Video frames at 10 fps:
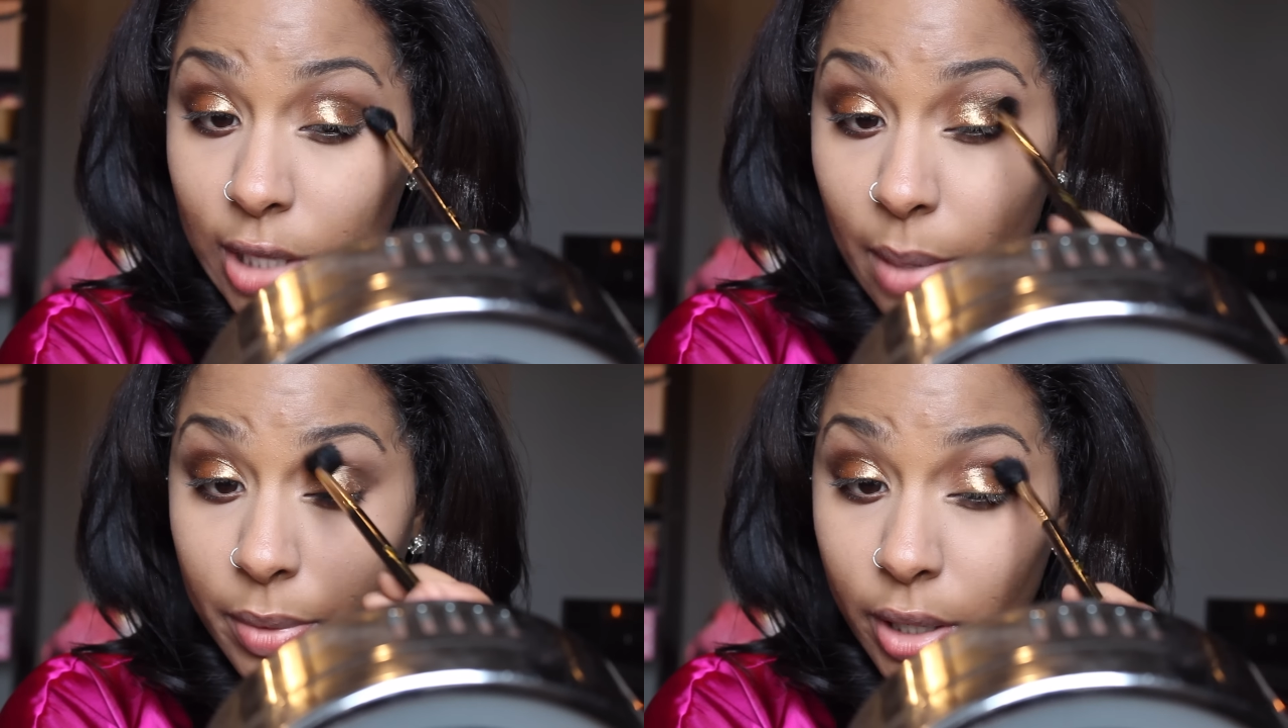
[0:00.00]

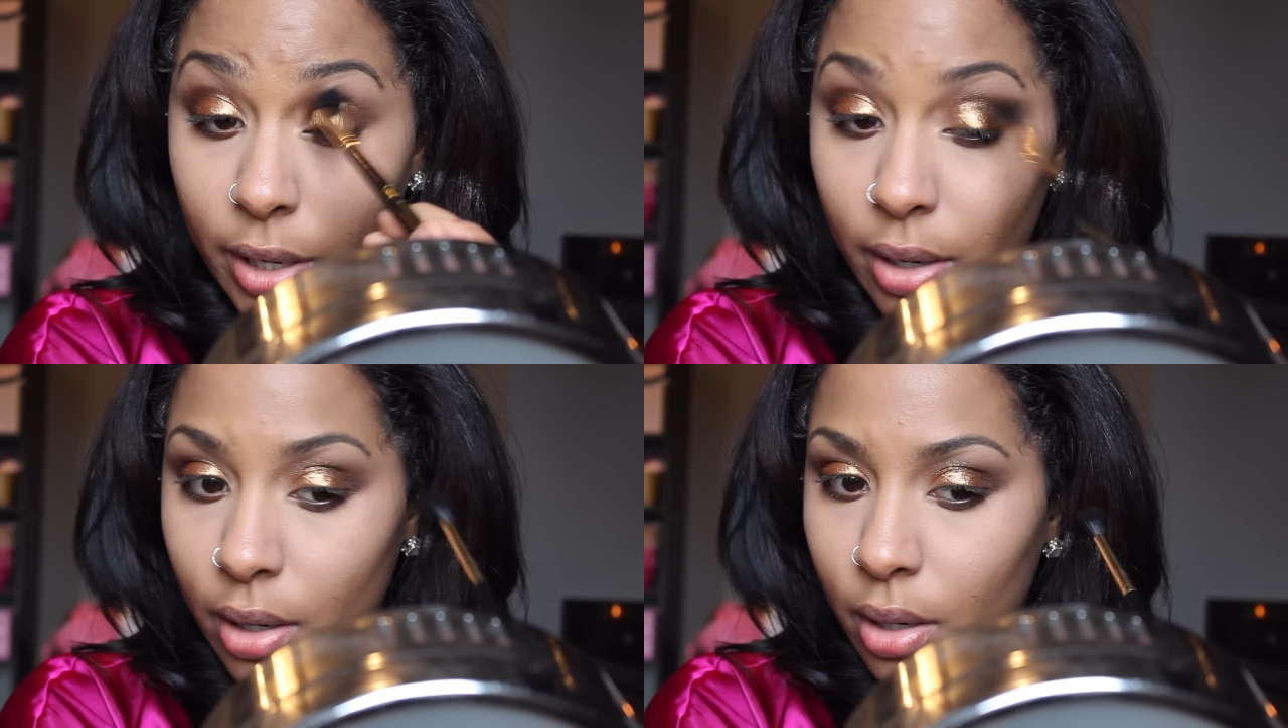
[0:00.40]
top
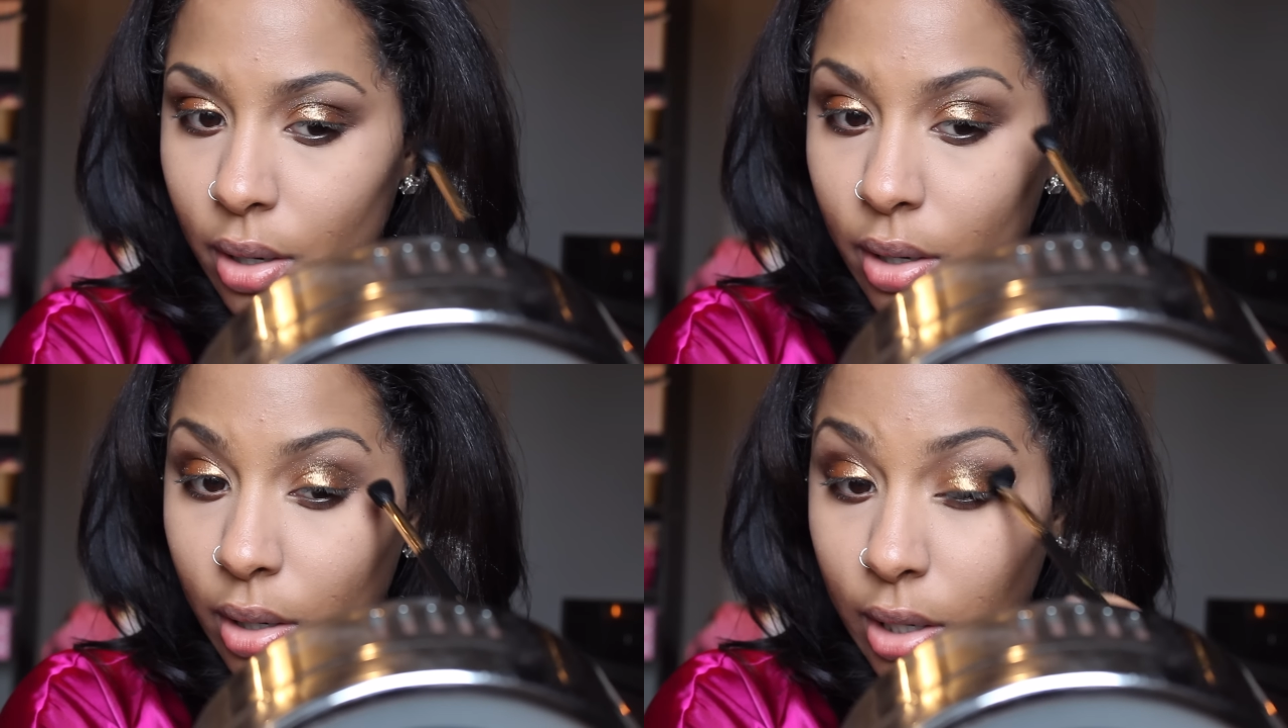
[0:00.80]
there.
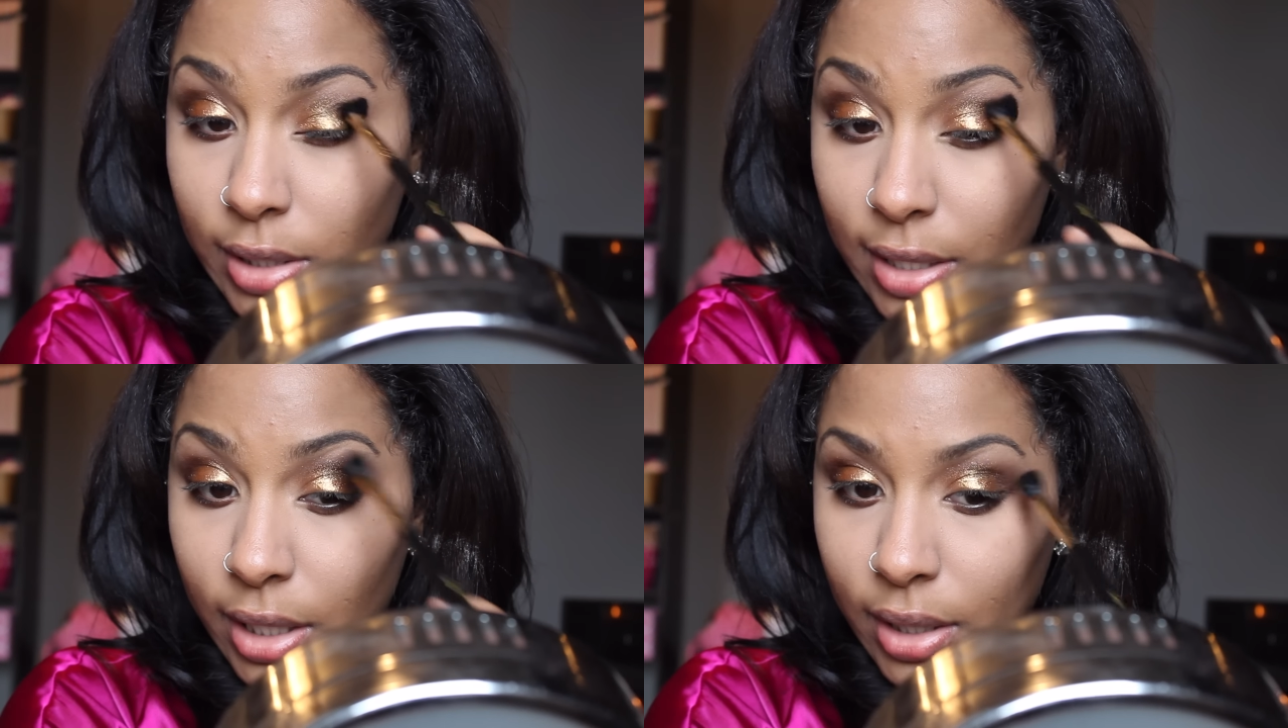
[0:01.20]

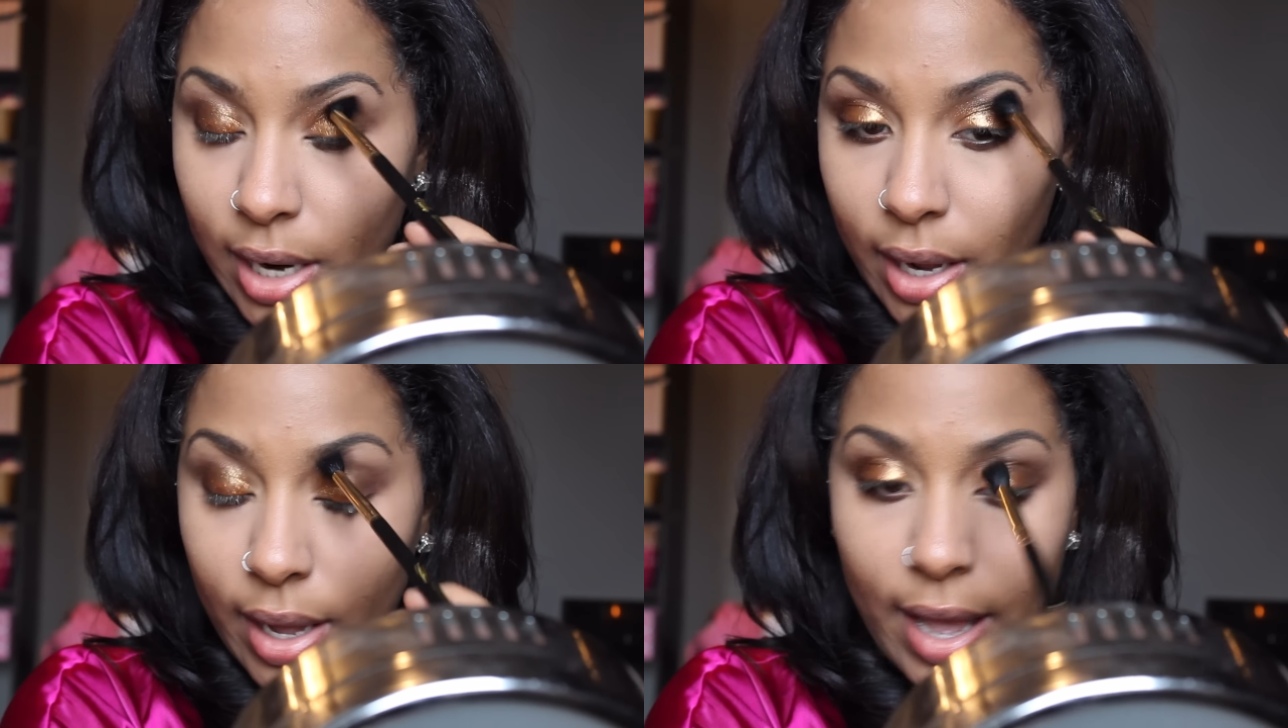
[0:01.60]
Because I think
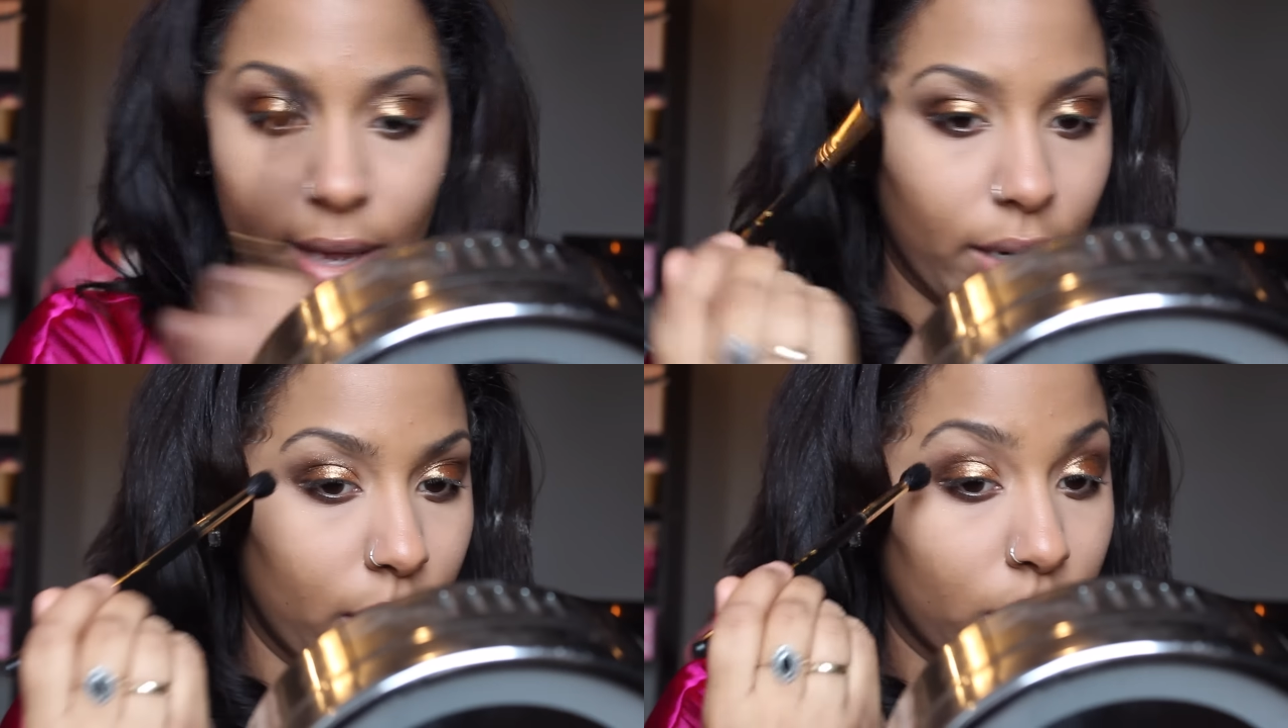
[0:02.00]
that I
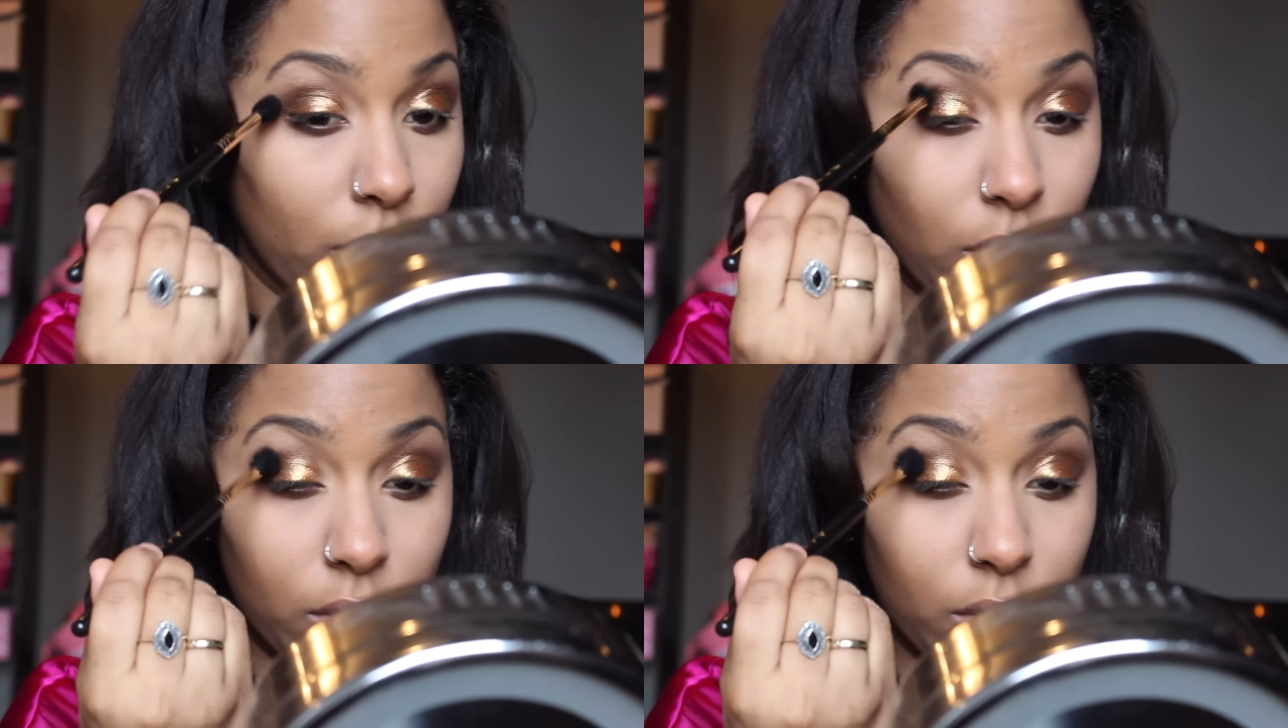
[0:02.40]
added a little